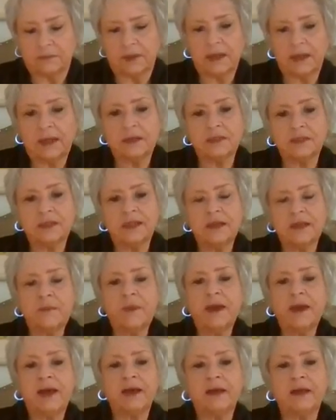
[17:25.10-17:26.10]
And now stand
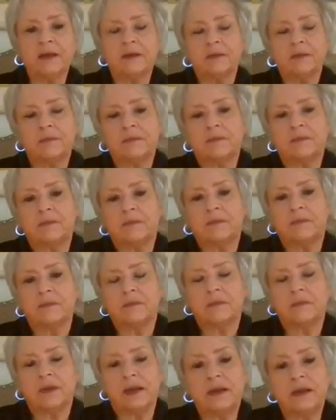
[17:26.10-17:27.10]
back
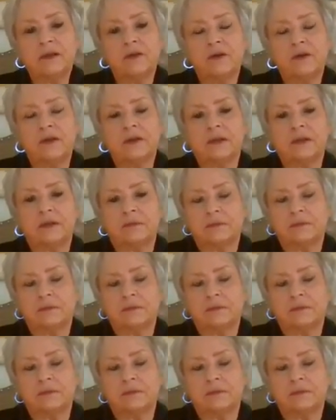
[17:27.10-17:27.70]
and look.